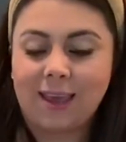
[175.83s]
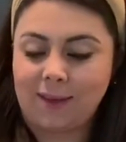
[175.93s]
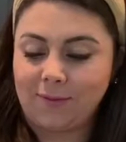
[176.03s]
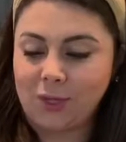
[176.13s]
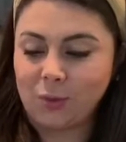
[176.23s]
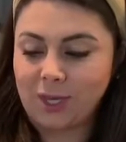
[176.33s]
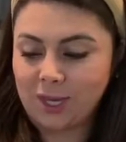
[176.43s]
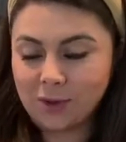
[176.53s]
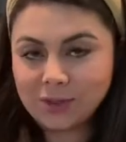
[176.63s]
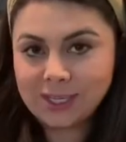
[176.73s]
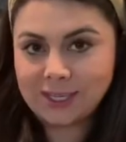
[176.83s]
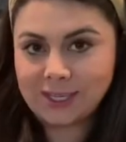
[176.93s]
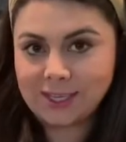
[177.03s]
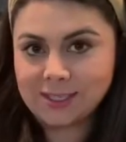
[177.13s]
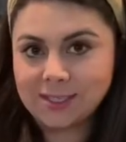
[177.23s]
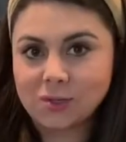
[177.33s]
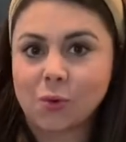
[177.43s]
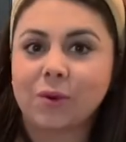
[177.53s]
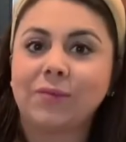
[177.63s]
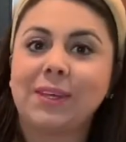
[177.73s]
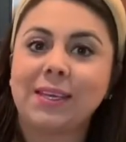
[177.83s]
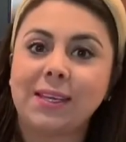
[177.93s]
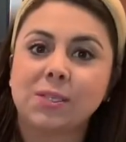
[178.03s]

If you kill the yeast, or if the